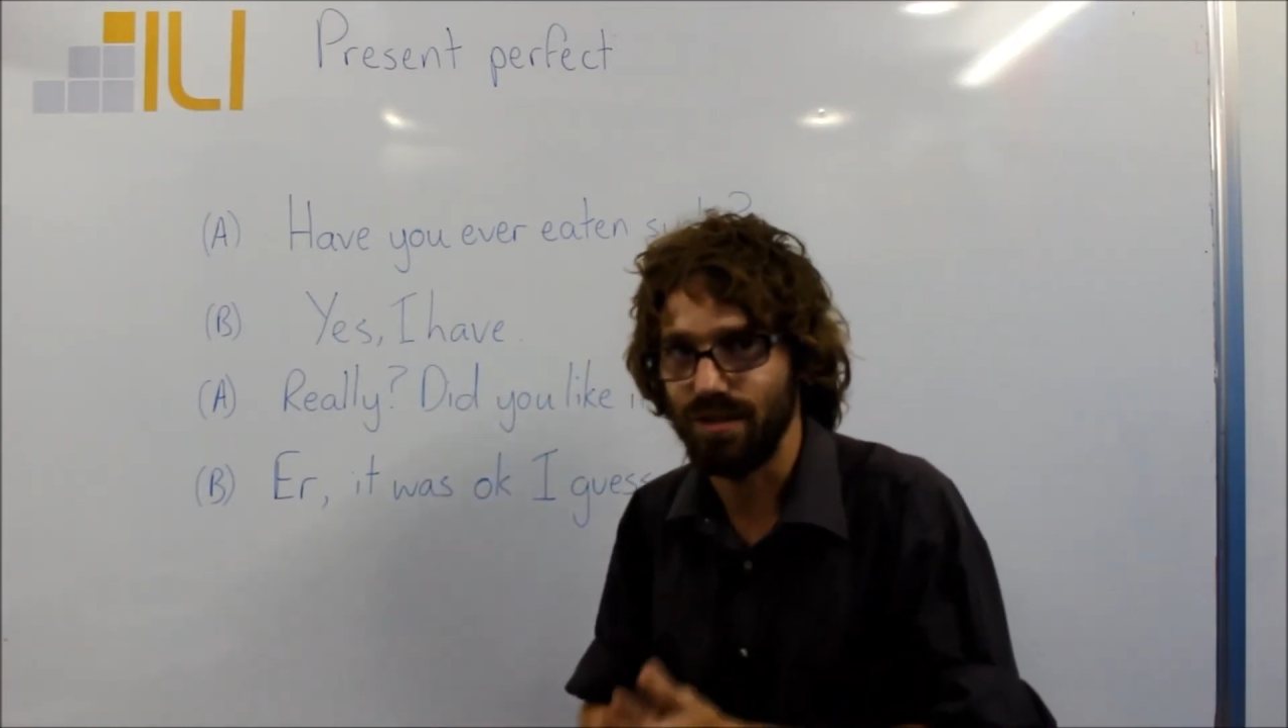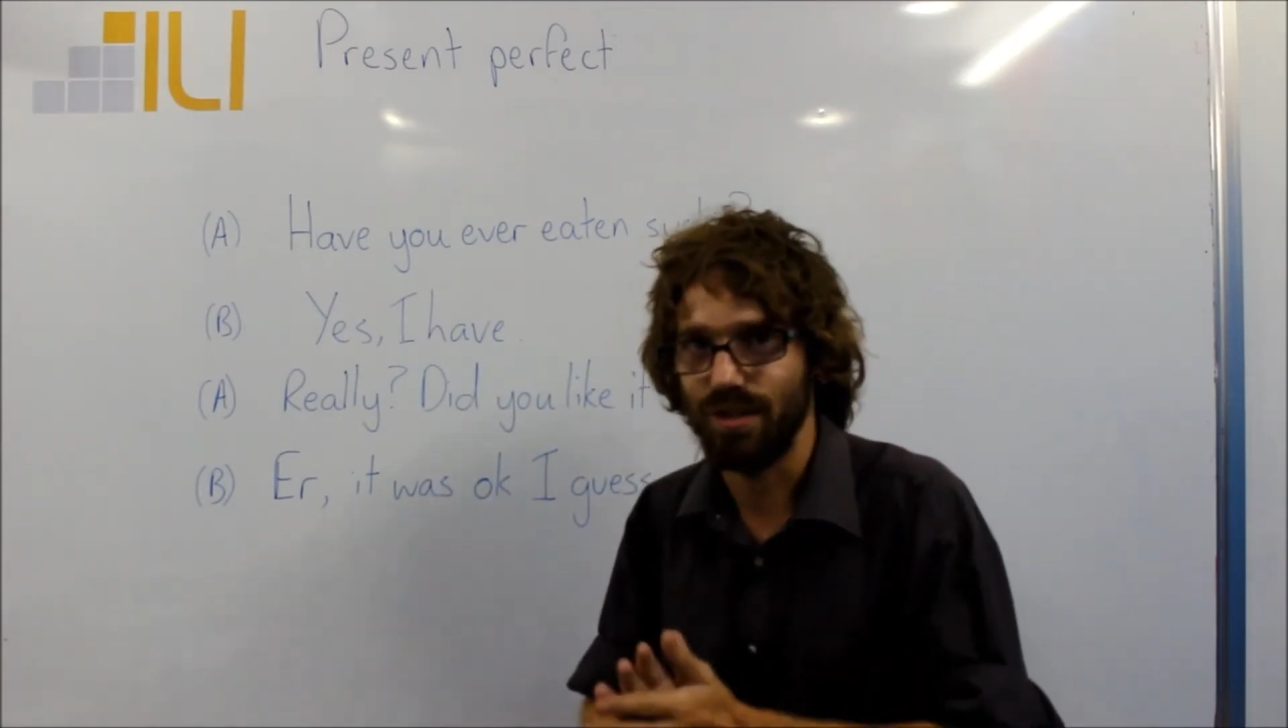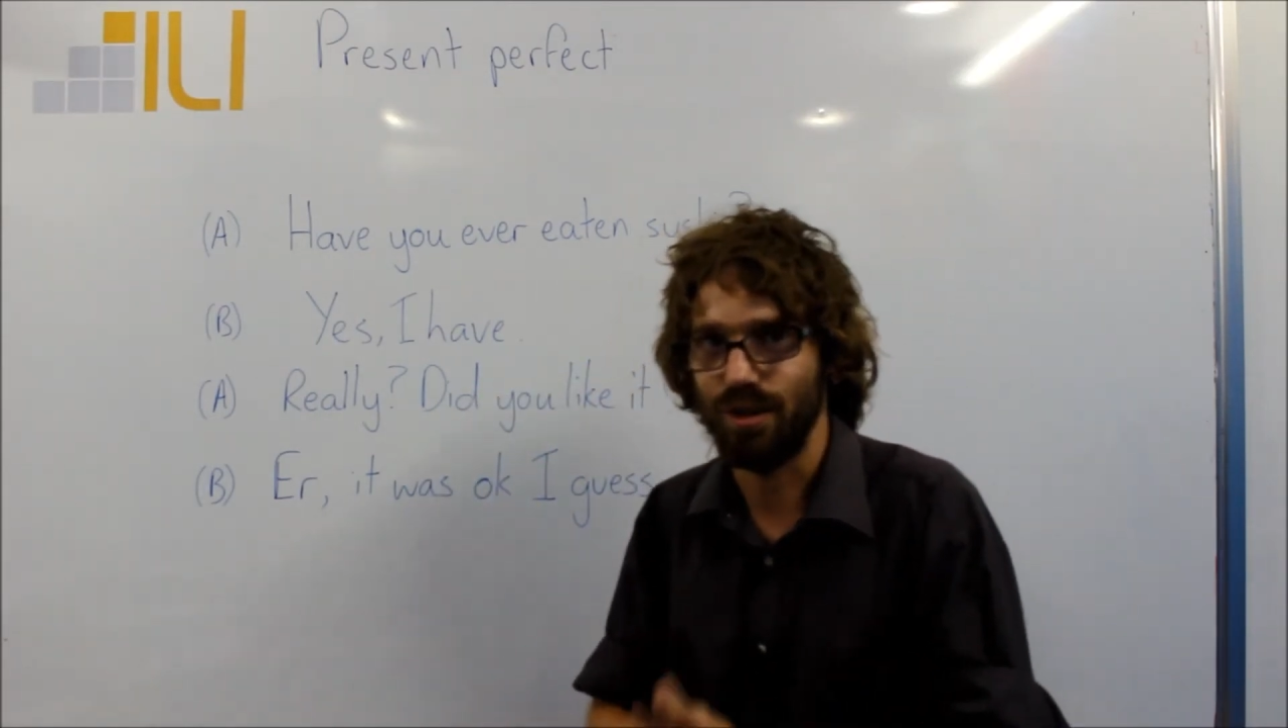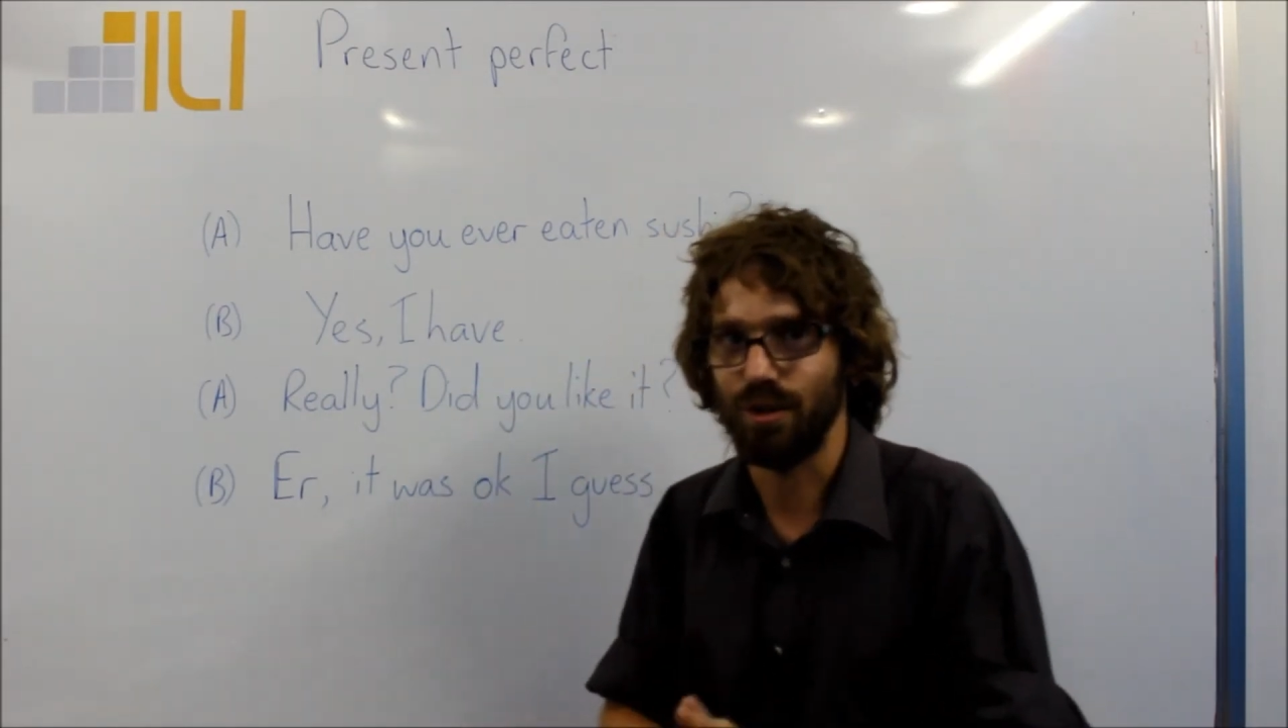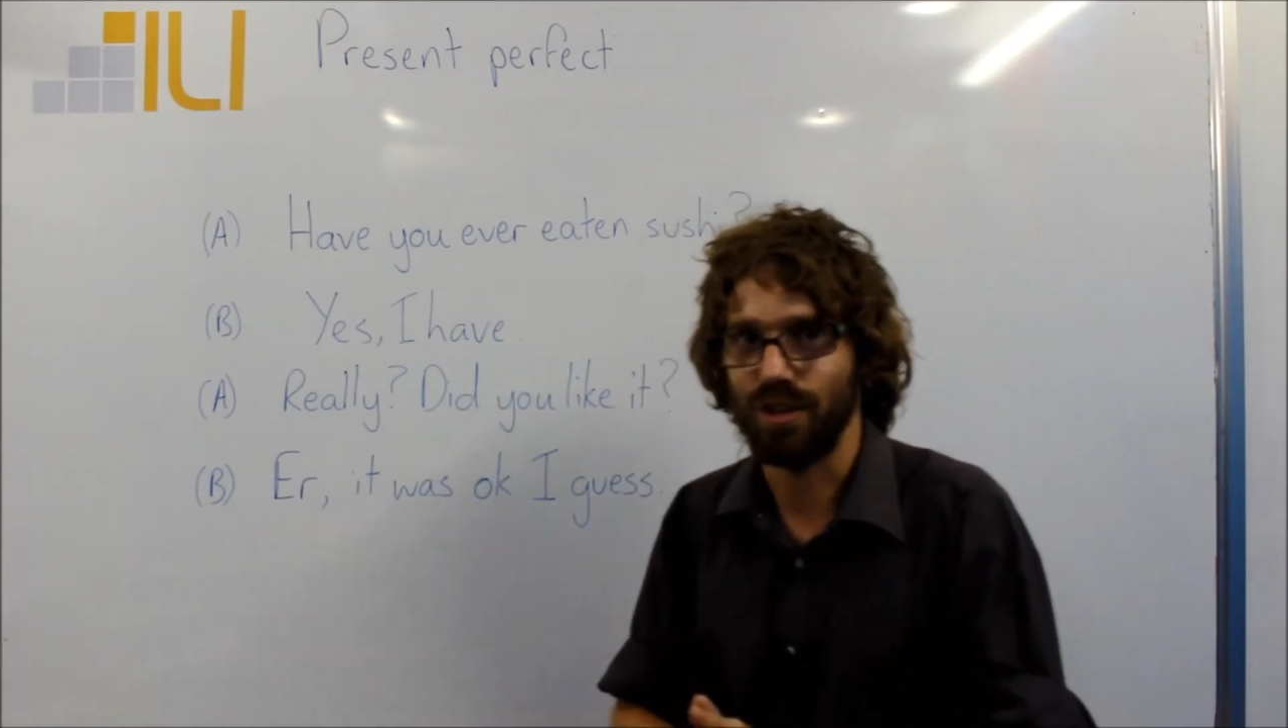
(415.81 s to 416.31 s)

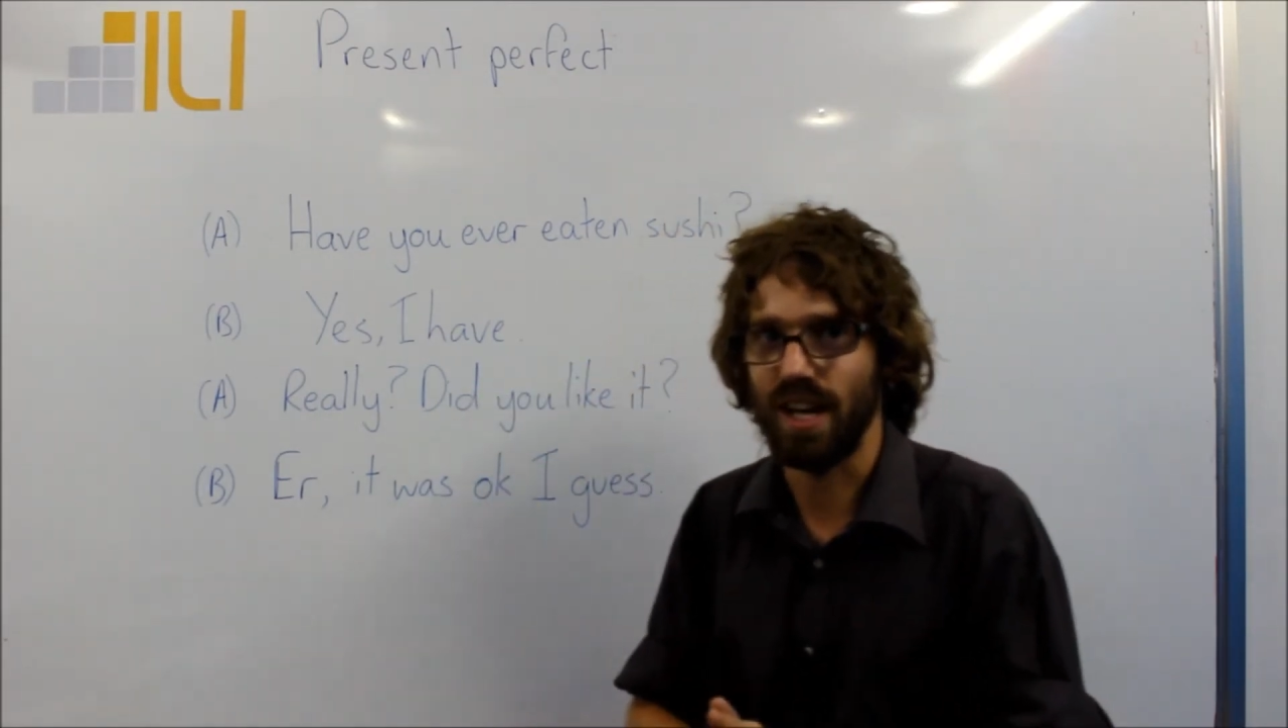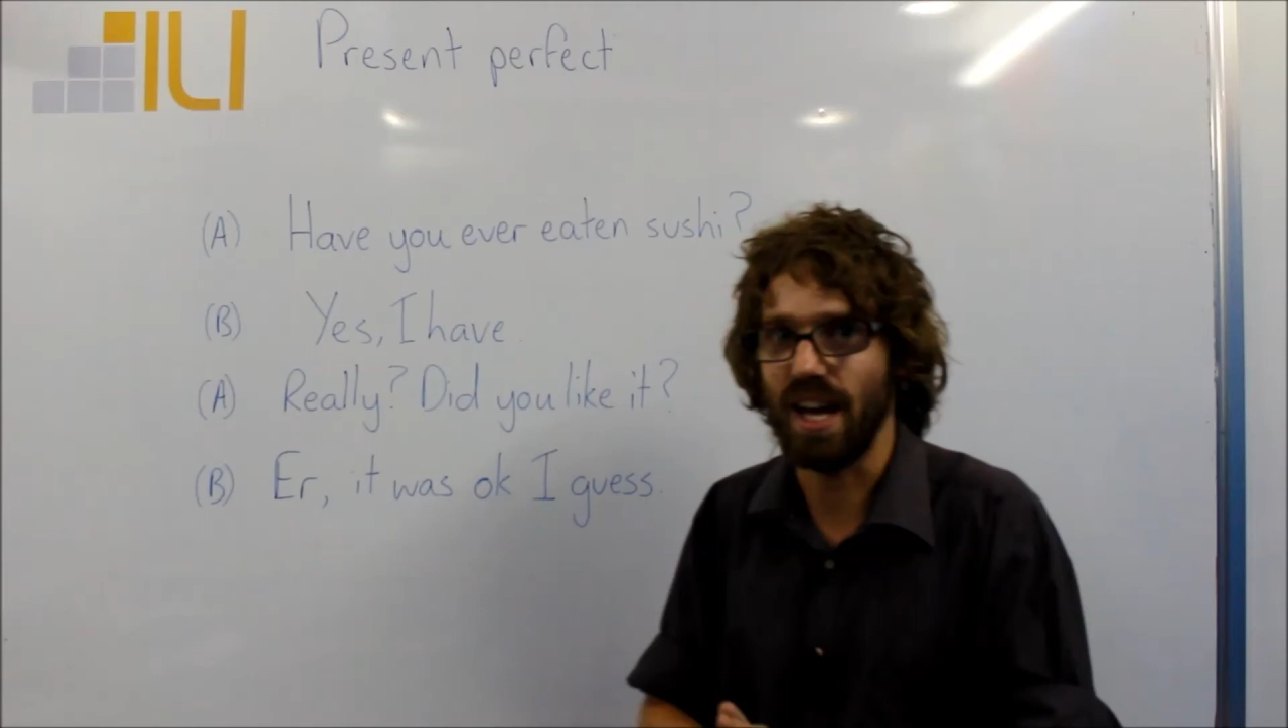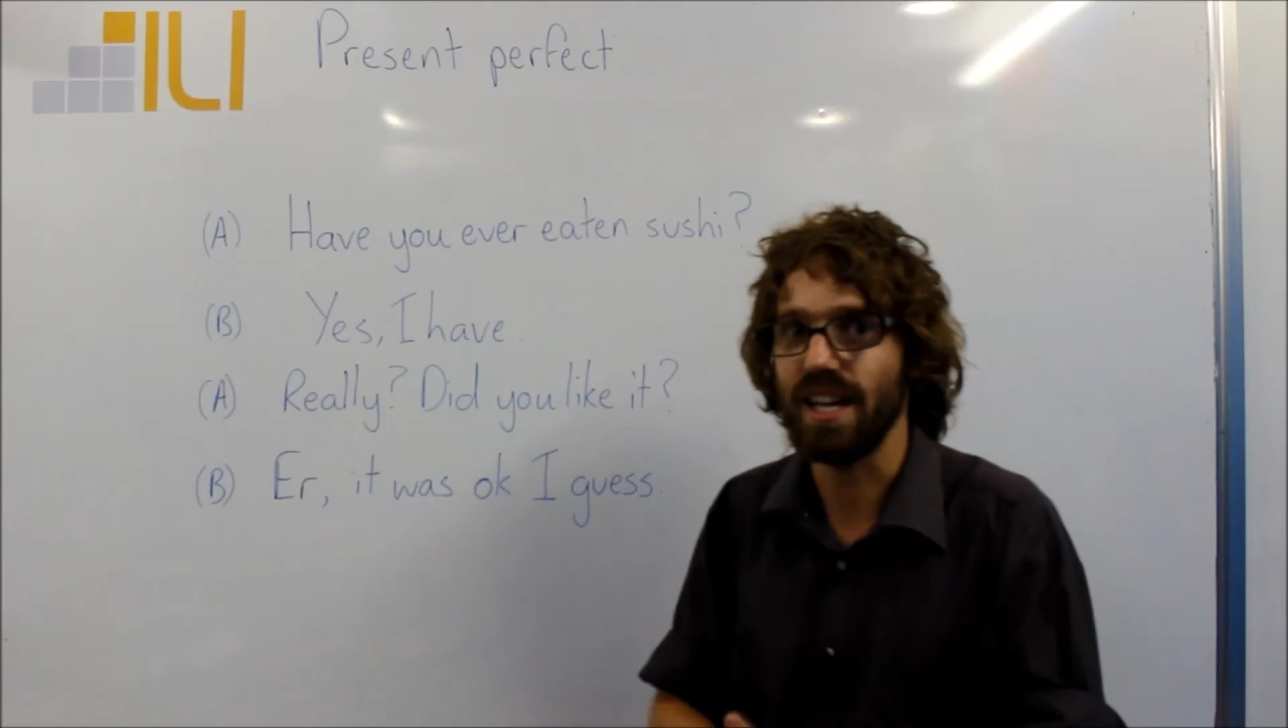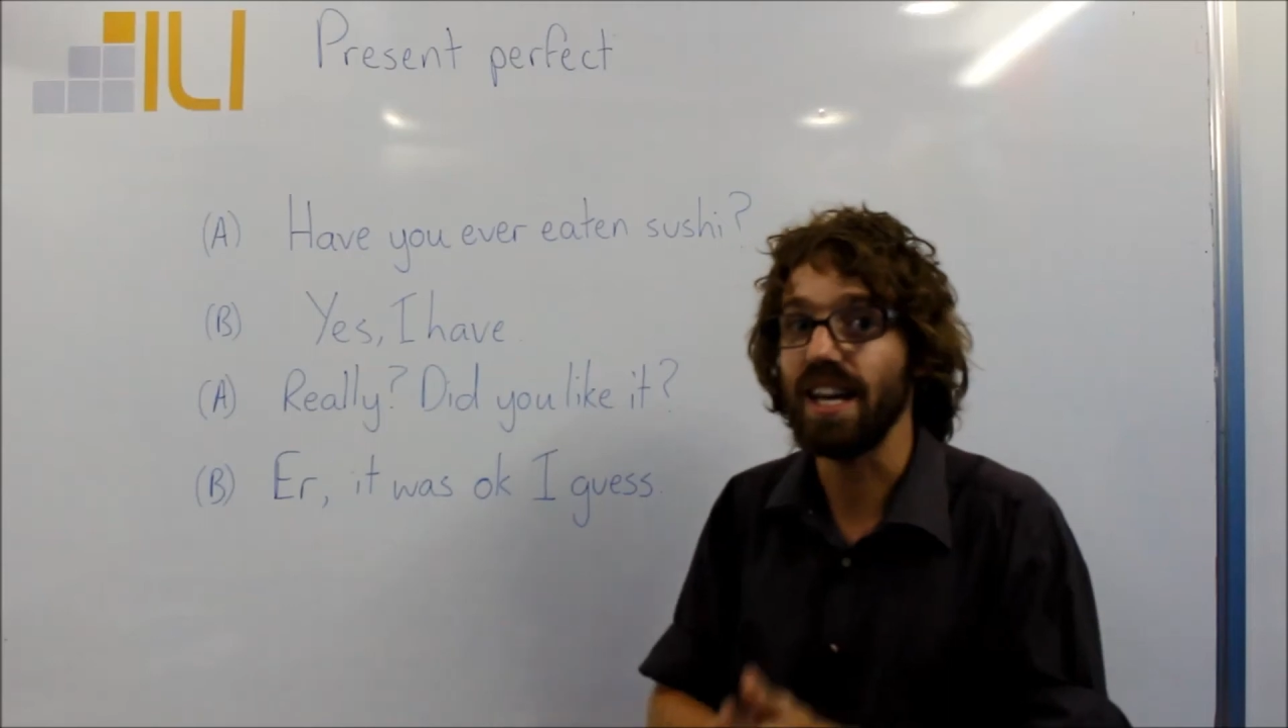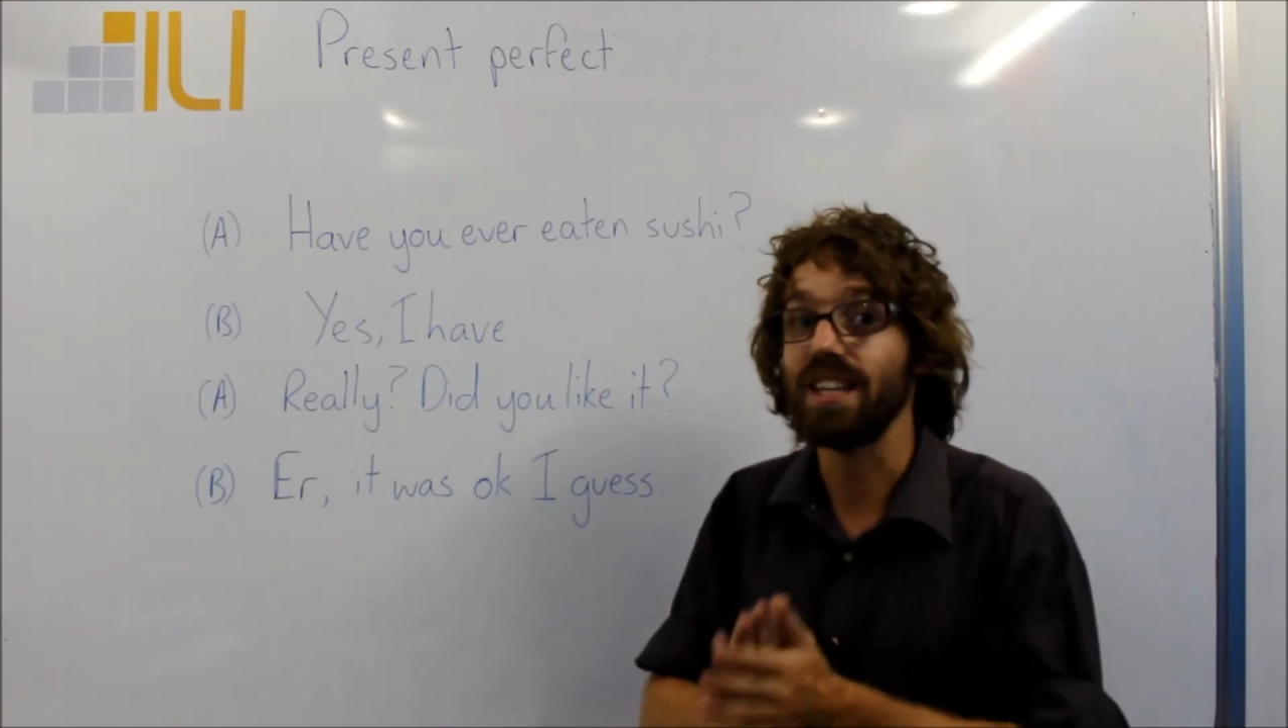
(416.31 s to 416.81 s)
okay?